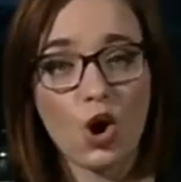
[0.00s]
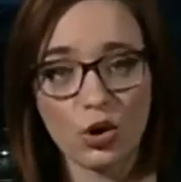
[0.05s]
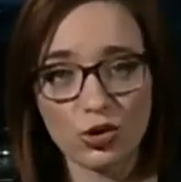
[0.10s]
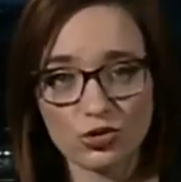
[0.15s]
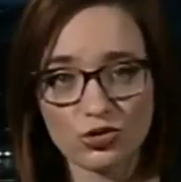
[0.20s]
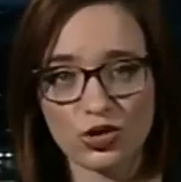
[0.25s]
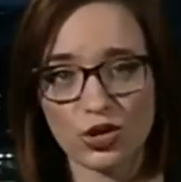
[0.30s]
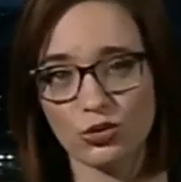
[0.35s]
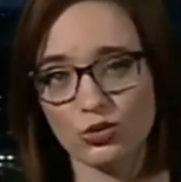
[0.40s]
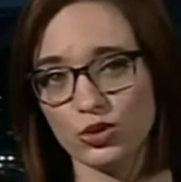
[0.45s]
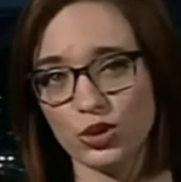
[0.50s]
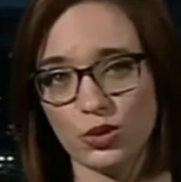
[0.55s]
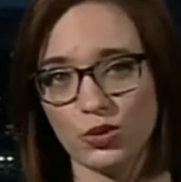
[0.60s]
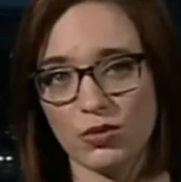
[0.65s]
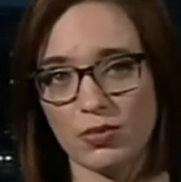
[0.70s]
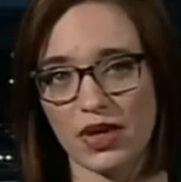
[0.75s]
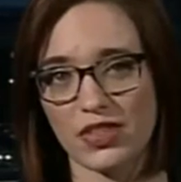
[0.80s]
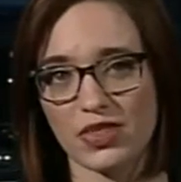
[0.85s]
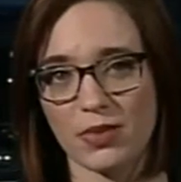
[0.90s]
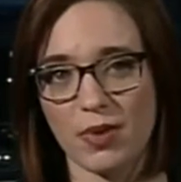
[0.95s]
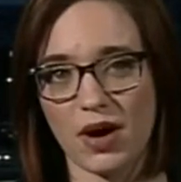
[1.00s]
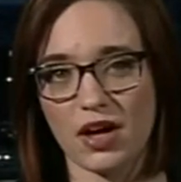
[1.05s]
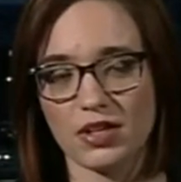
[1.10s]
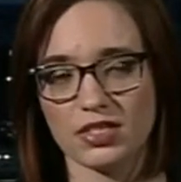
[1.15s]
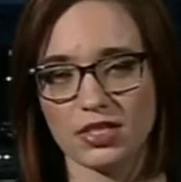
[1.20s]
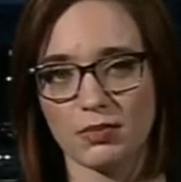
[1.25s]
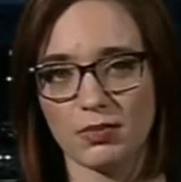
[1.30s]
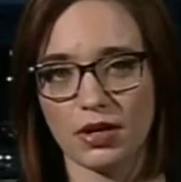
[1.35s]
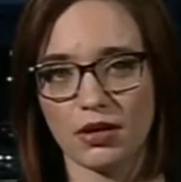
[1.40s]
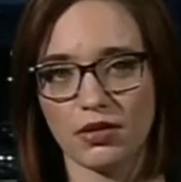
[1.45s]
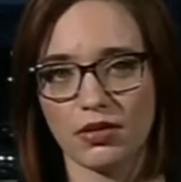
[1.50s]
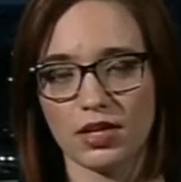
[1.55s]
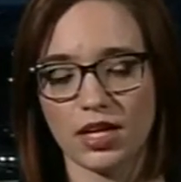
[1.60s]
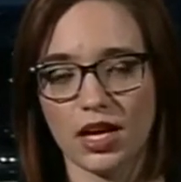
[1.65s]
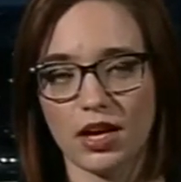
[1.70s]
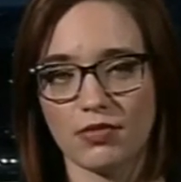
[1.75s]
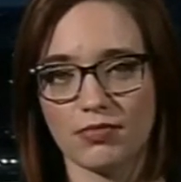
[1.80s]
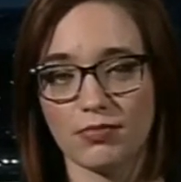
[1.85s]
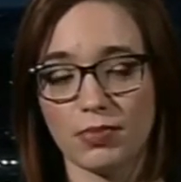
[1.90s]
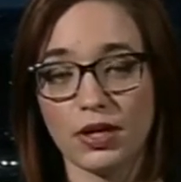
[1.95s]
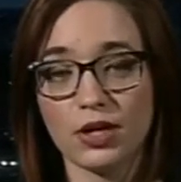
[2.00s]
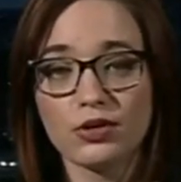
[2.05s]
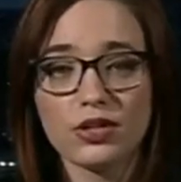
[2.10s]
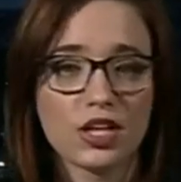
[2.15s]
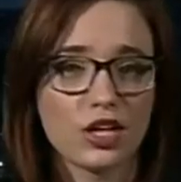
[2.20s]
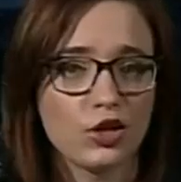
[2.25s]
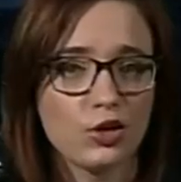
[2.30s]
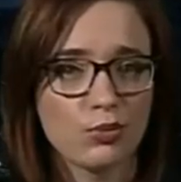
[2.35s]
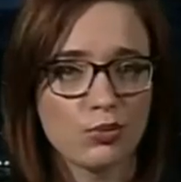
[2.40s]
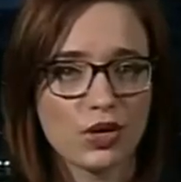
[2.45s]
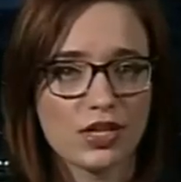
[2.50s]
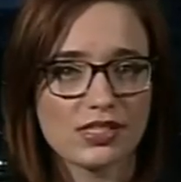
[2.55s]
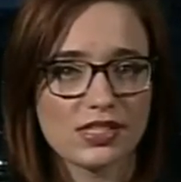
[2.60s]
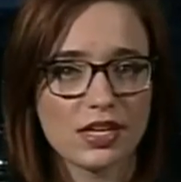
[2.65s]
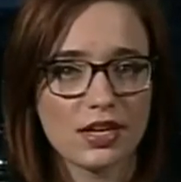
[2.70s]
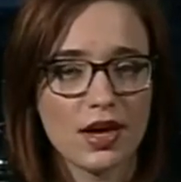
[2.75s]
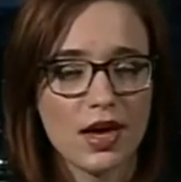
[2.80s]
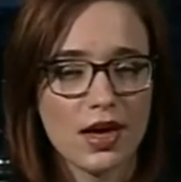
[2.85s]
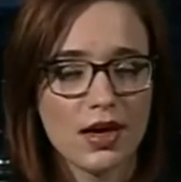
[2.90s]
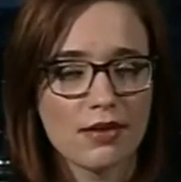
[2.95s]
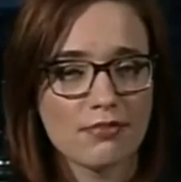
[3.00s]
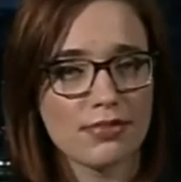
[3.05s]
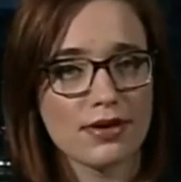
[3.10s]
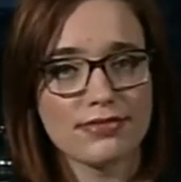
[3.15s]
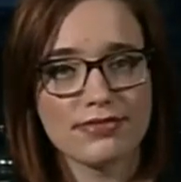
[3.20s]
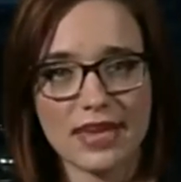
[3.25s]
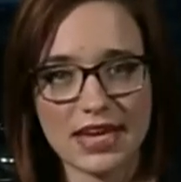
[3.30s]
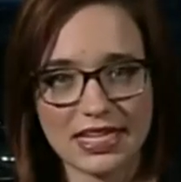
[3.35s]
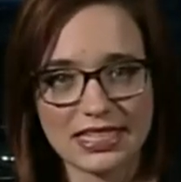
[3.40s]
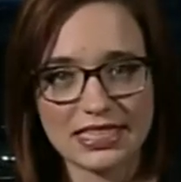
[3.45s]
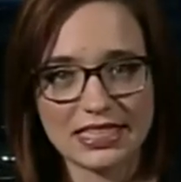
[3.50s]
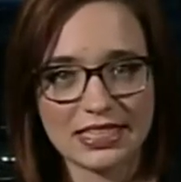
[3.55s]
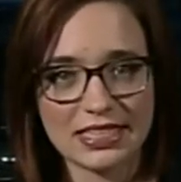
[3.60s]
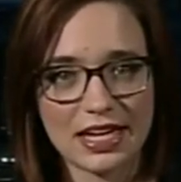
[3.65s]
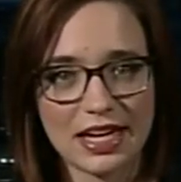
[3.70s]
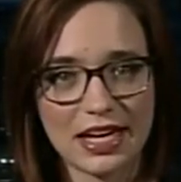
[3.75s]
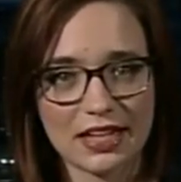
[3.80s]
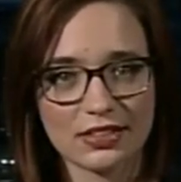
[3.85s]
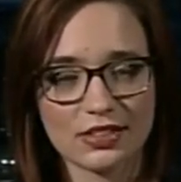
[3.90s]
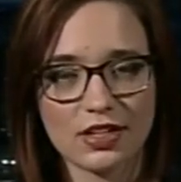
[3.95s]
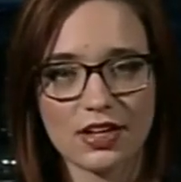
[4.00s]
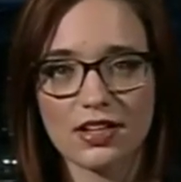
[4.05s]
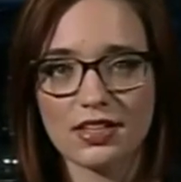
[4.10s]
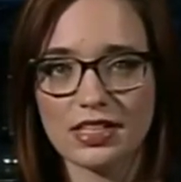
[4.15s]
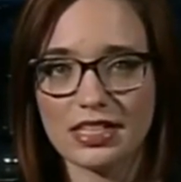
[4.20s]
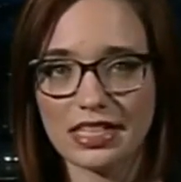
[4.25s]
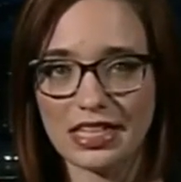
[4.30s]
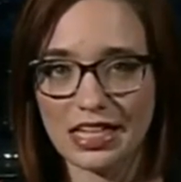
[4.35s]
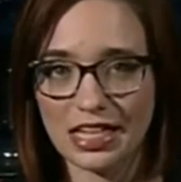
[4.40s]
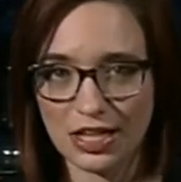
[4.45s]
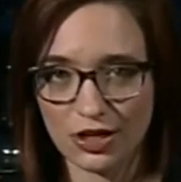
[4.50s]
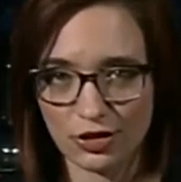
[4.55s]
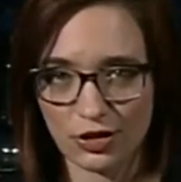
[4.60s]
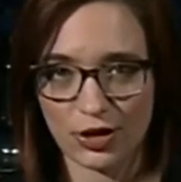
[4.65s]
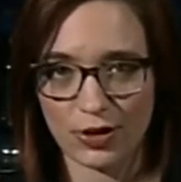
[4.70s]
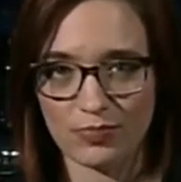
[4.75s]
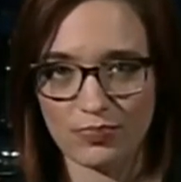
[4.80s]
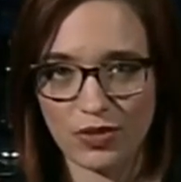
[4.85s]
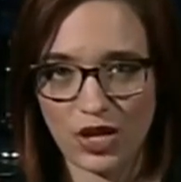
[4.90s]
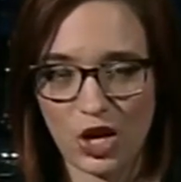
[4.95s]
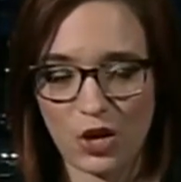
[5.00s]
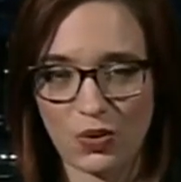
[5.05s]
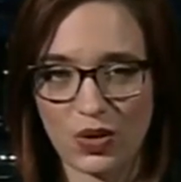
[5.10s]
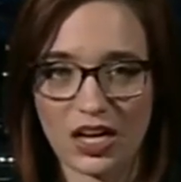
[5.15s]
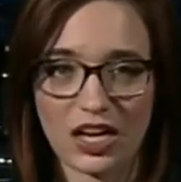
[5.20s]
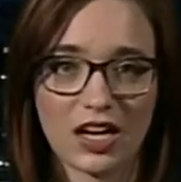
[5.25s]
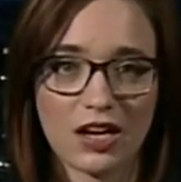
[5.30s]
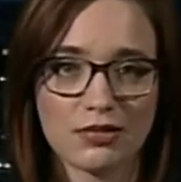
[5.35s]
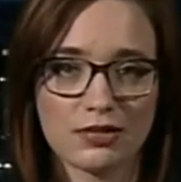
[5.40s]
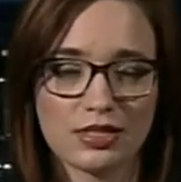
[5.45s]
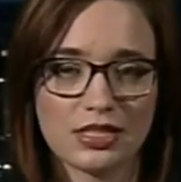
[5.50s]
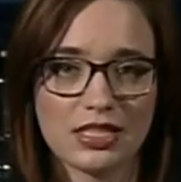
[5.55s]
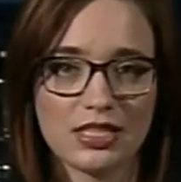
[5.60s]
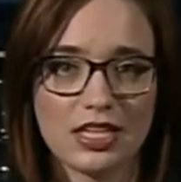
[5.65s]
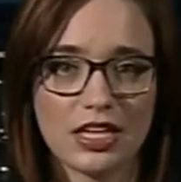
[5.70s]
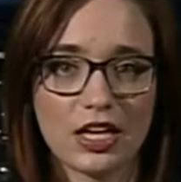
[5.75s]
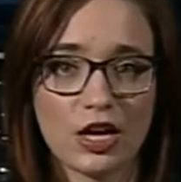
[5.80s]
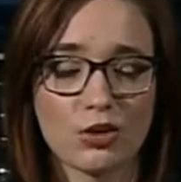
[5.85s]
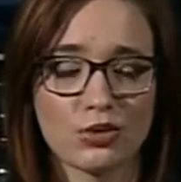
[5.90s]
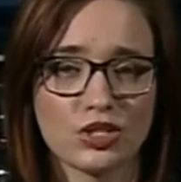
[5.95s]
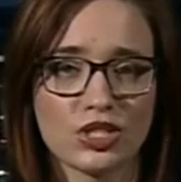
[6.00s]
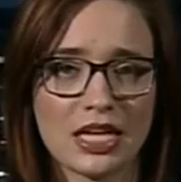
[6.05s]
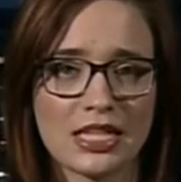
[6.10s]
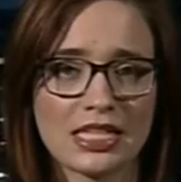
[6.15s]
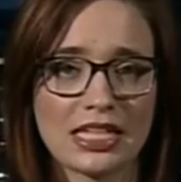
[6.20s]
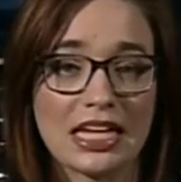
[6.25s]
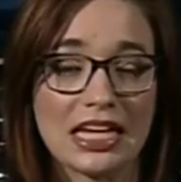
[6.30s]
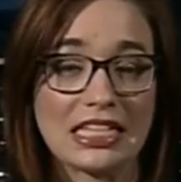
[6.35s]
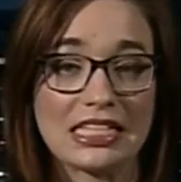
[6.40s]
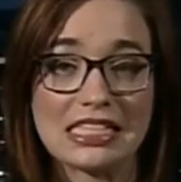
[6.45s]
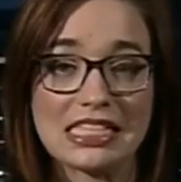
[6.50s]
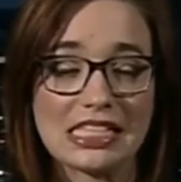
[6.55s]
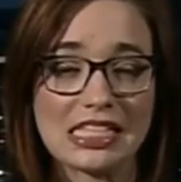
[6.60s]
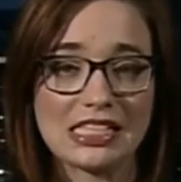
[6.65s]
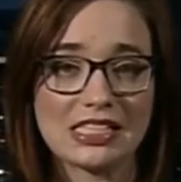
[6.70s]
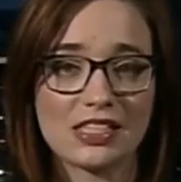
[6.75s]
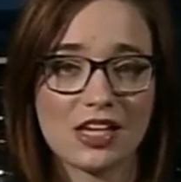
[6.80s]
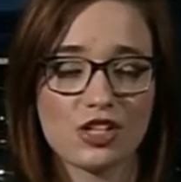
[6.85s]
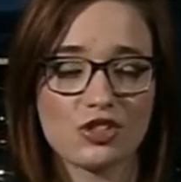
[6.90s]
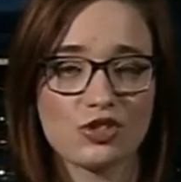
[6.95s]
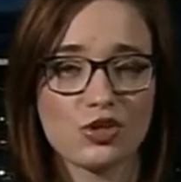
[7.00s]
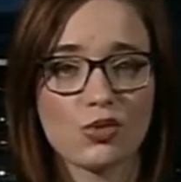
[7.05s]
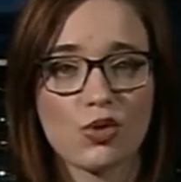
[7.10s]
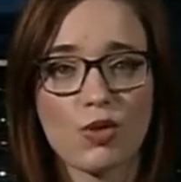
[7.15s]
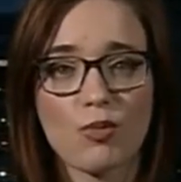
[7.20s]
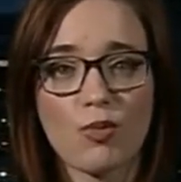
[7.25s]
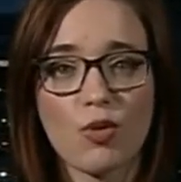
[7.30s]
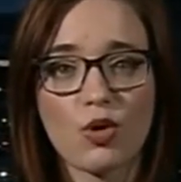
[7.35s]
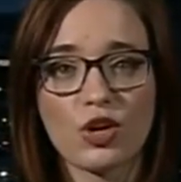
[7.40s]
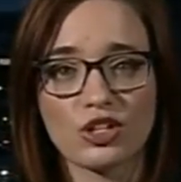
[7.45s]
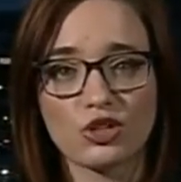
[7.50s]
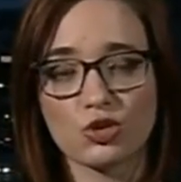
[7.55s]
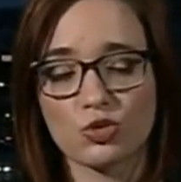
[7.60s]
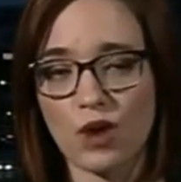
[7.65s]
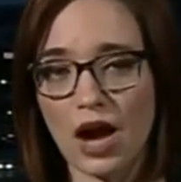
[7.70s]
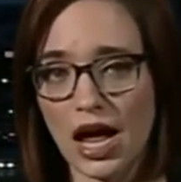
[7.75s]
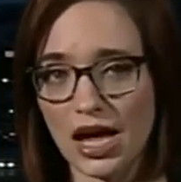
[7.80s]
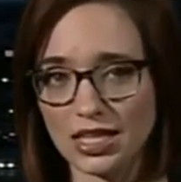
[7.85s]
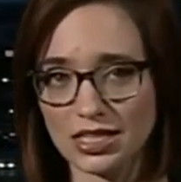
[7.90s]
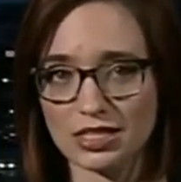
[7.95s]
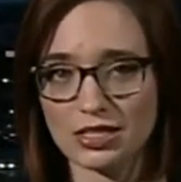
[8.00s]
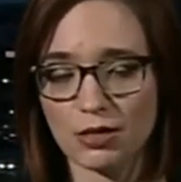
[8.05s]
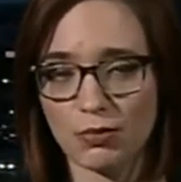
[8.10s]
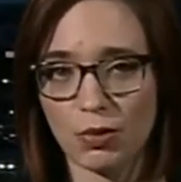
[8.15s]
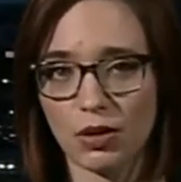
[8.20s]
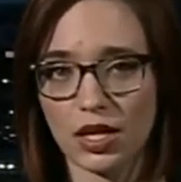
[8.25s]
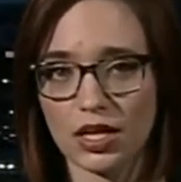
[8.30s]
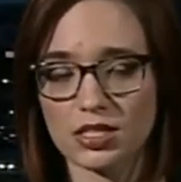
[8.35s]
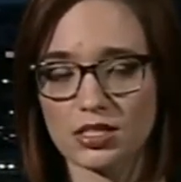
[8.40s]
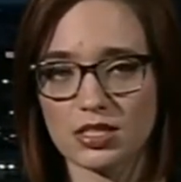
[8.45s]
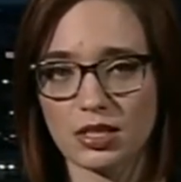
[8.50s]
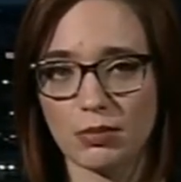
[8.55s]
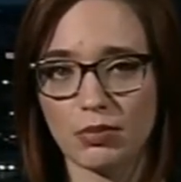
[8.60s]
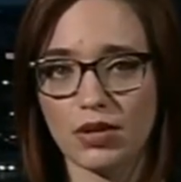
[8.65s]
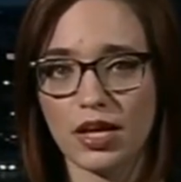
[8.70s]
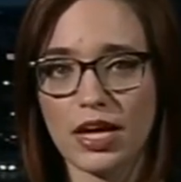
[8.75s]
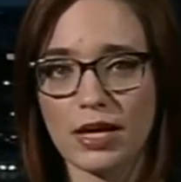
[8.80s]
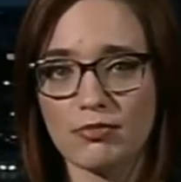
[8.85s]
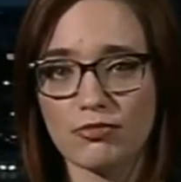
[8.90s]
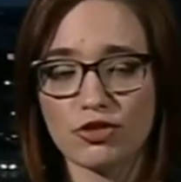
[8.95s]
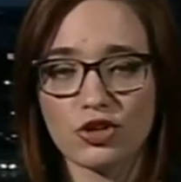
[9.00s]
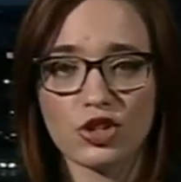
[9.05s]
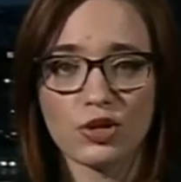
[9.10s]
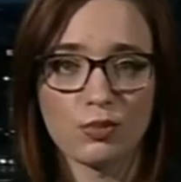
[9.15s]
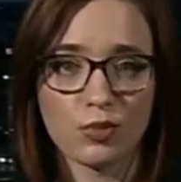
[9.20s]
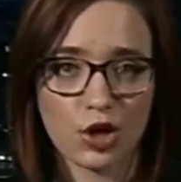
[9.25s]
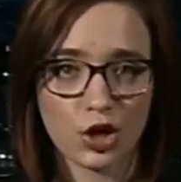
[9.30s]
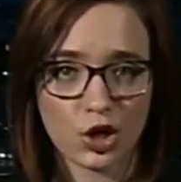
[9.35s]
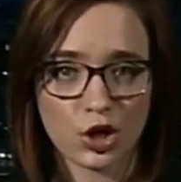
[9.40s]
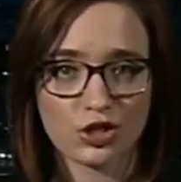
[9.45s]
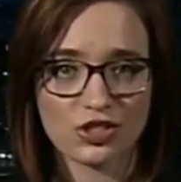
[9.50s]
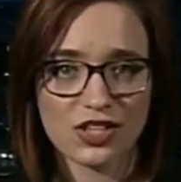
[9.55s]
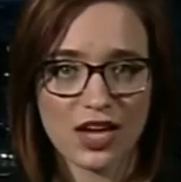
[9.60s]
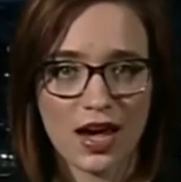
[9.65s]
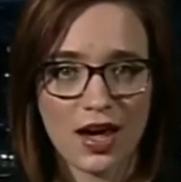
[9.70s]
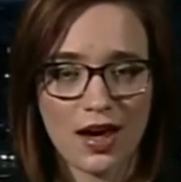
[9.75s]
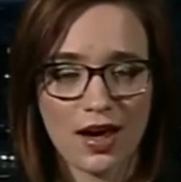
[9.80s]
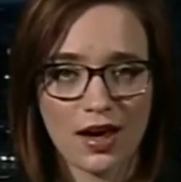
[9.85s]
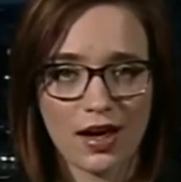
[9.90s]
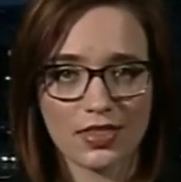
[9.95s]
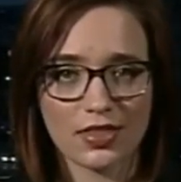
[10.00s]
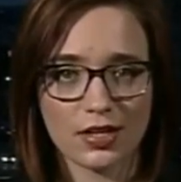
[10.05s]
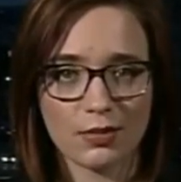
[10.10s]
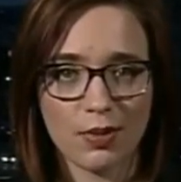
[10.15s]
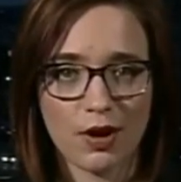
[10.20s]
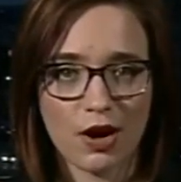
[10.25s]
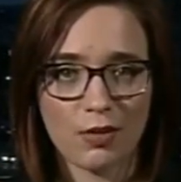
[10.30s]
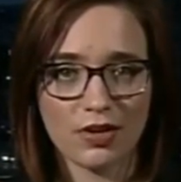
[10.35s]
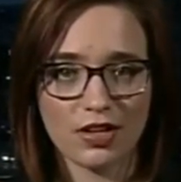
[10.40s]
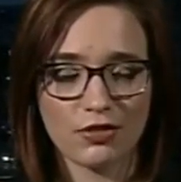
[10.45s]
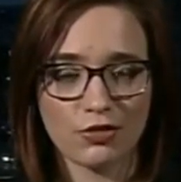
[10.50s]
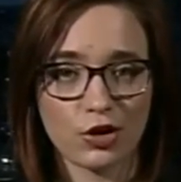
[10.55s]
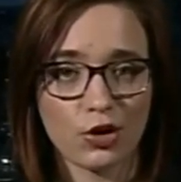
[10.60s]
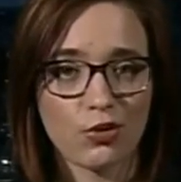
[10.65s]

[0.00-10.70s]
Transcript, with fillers: also knew about the possibility of building a new prison, but they didn't act on it either. When it comes to Nico Jenkins, he says the report tries to place the blame for the murders on the Department of